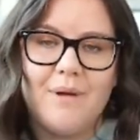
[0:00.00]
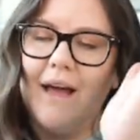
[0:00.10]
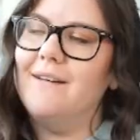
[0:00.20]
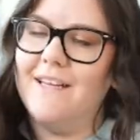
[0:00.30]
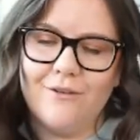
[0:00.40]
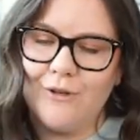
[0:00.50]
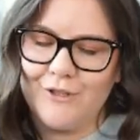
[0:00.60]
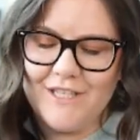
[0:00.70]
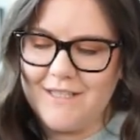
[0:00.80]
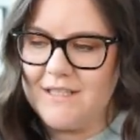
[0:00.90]
and eat grilled
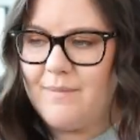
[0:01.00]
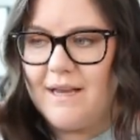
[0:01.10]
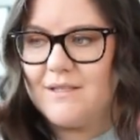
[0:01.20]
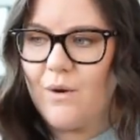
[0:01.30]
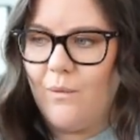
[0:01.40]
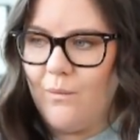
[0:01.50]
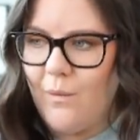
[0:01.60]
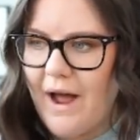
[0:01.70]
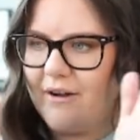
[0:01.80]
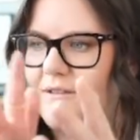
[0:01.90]
cheese in space.
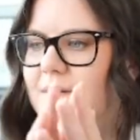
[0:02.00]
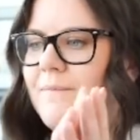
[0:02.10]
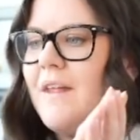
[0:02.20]
Wild.